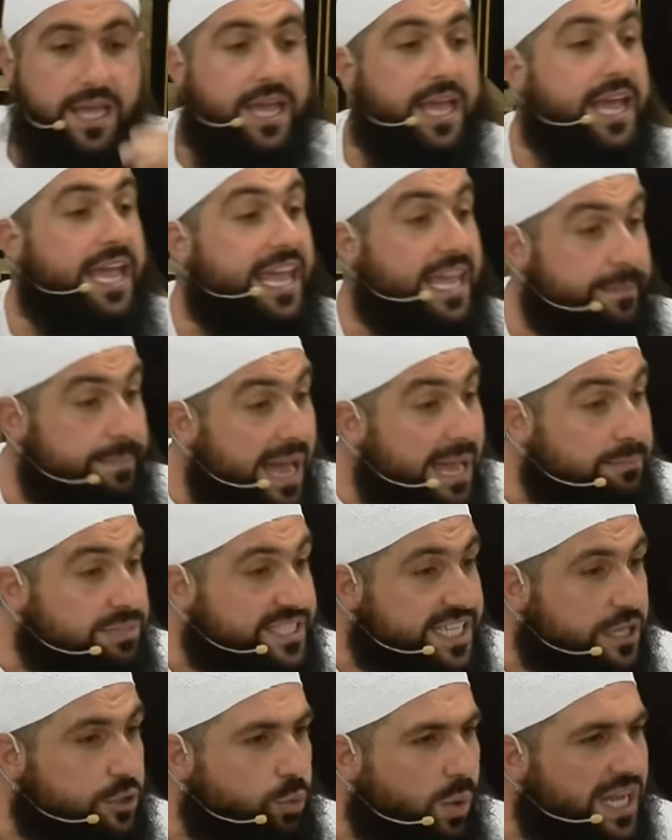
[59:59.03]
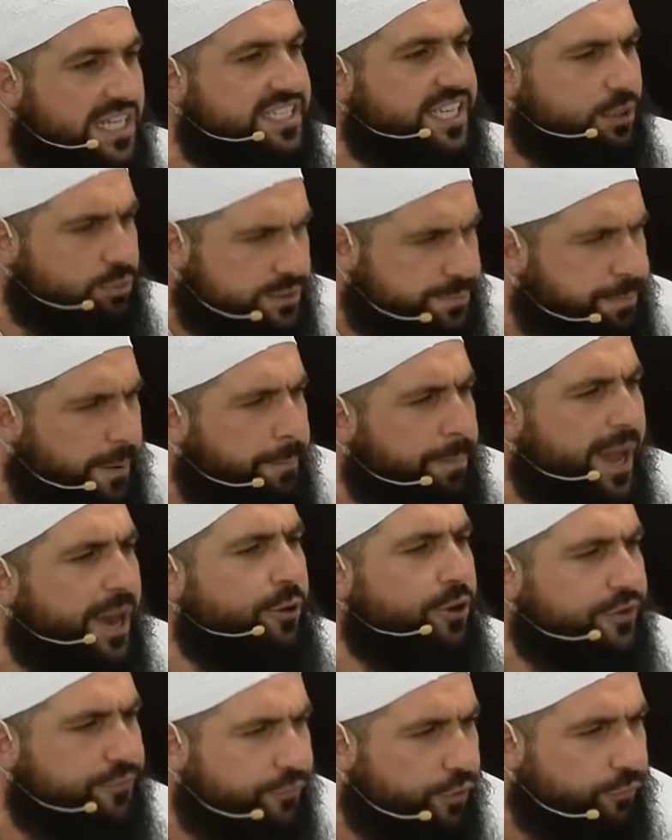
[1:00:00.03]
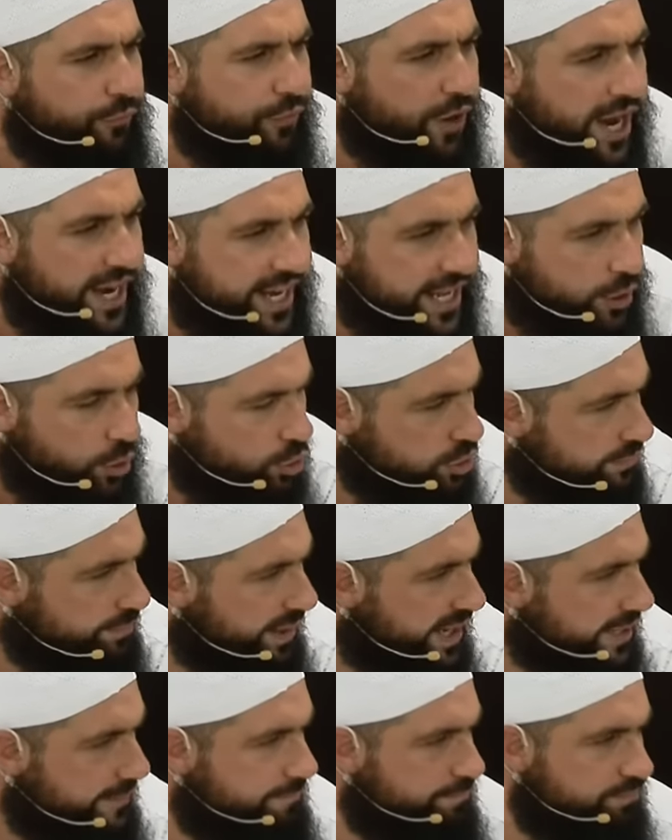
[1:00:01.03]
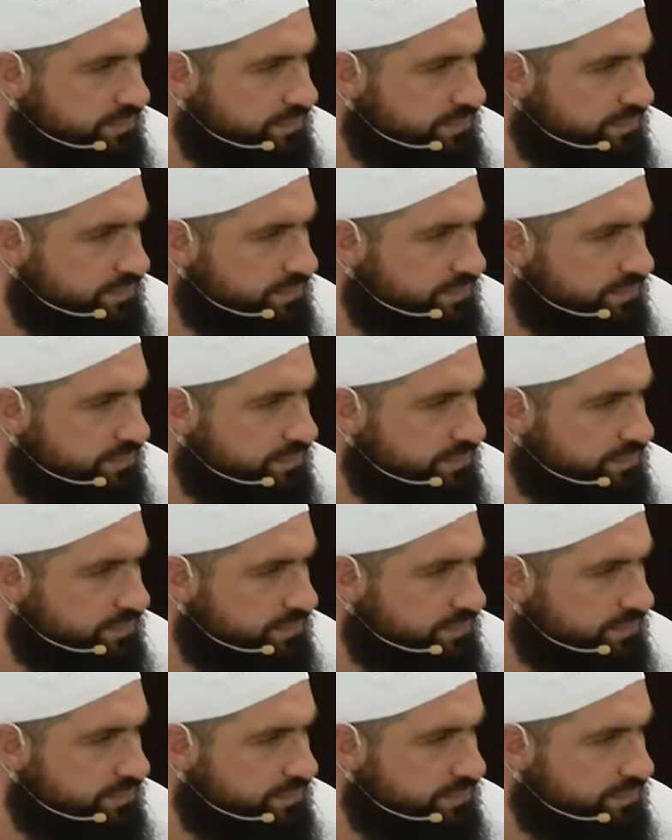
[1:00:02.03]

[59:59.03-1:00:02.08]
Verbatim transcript: Imam said once he was preparing for Friday khutbah.